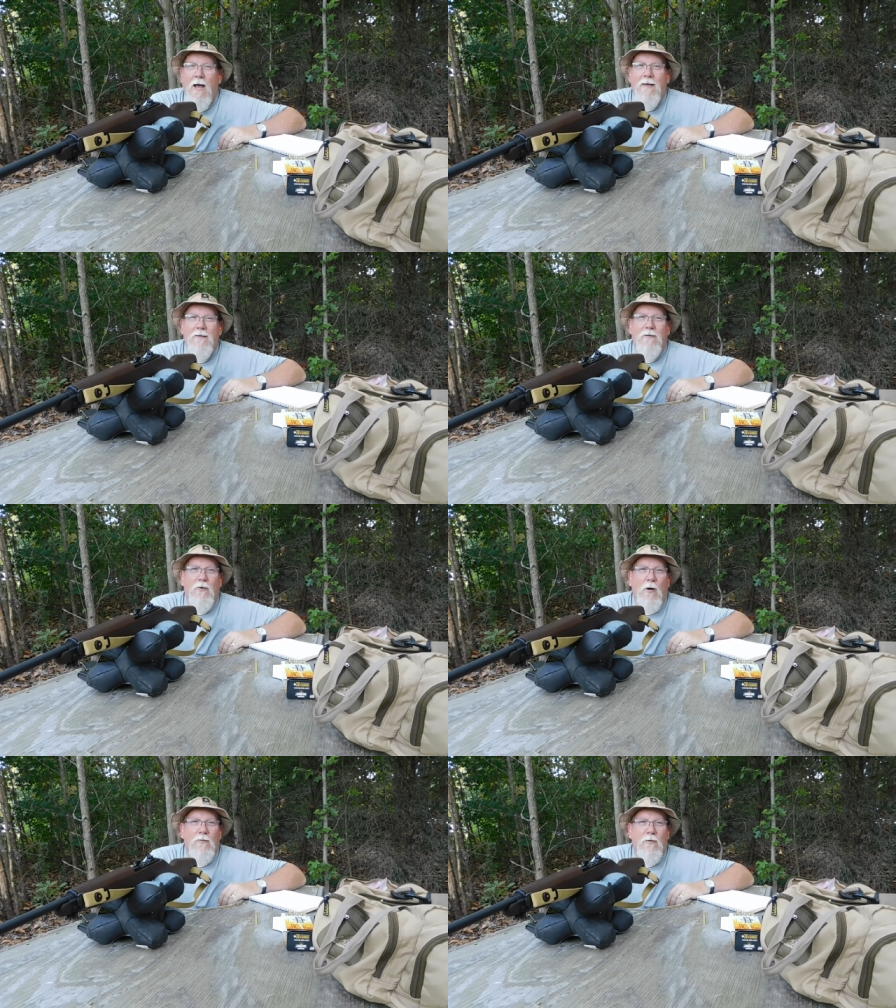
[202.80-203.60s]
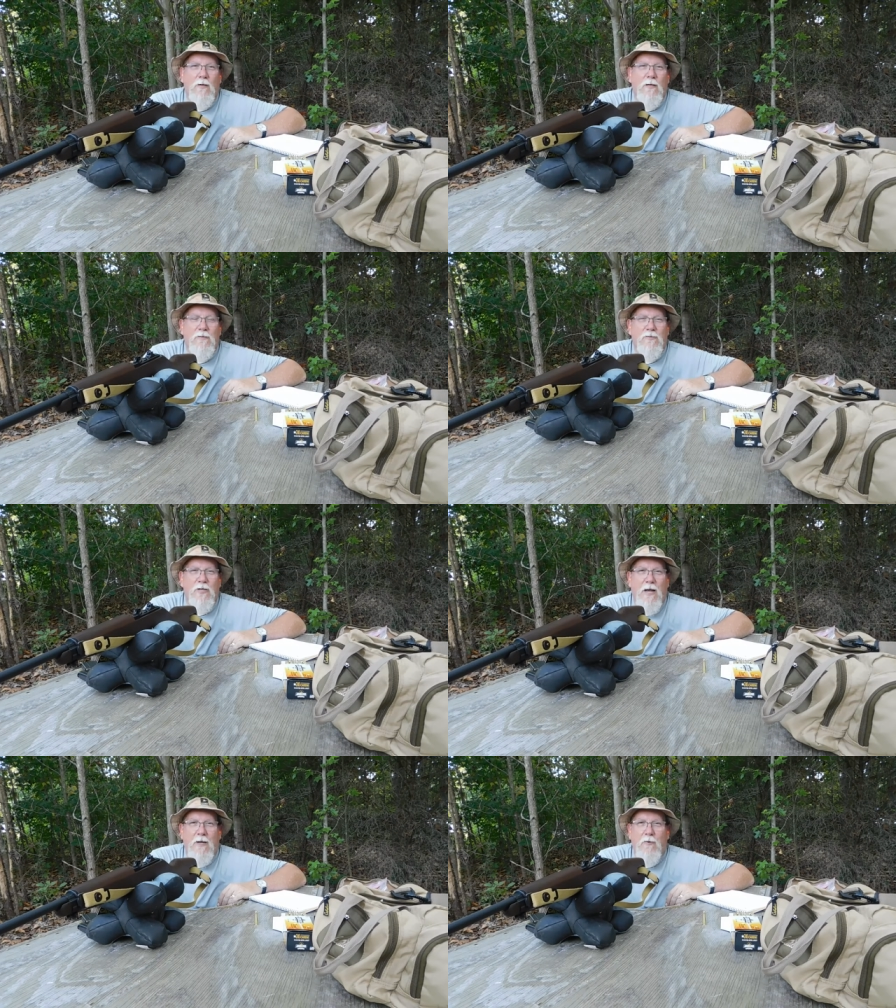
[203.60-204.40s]
I get to go out there. It's
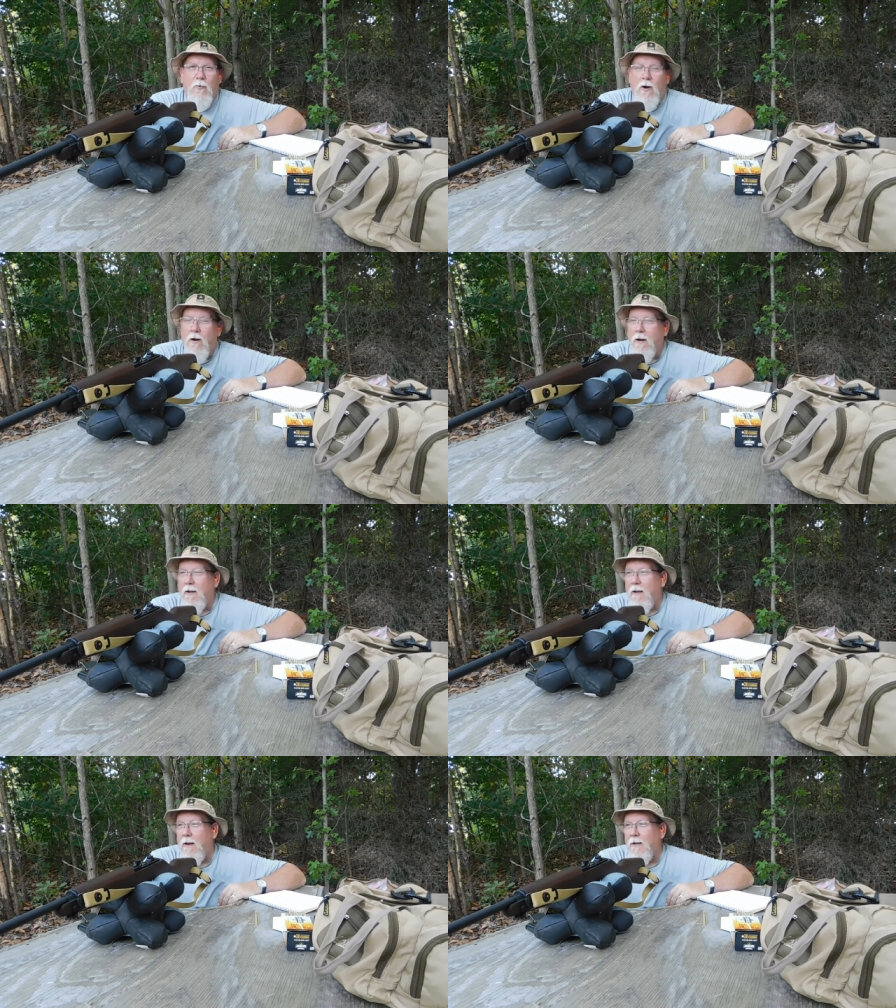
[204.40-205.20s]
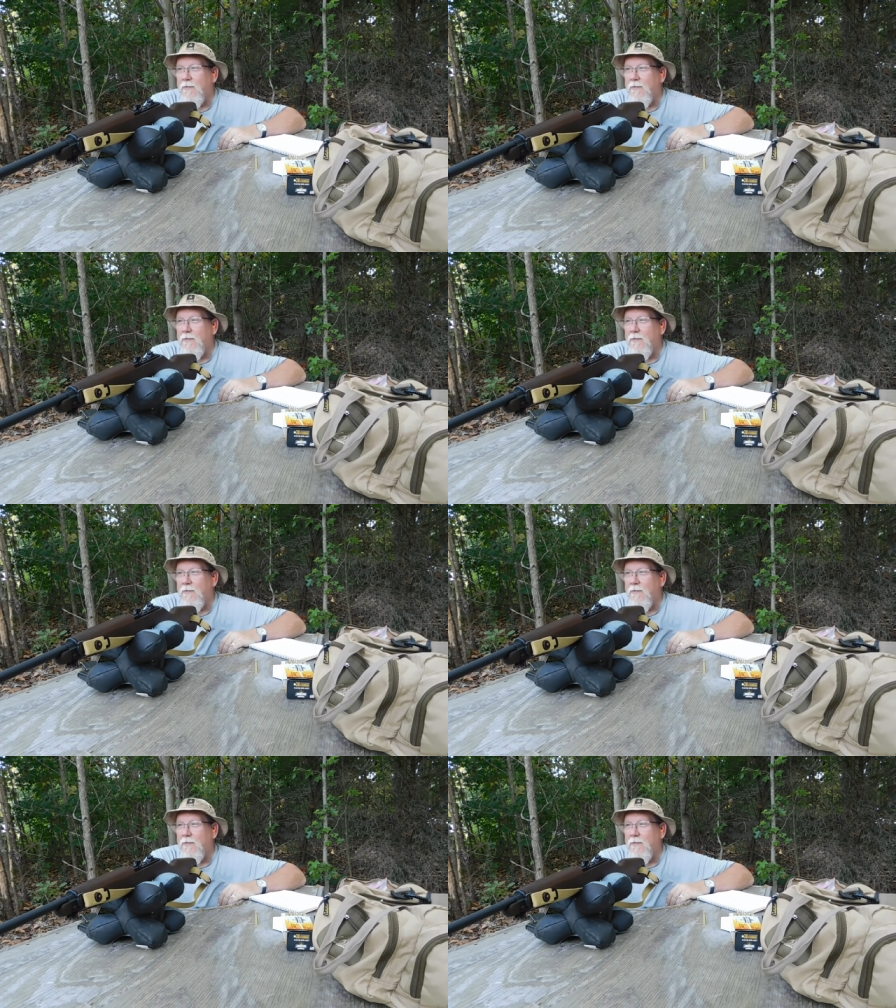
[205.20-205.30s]
January and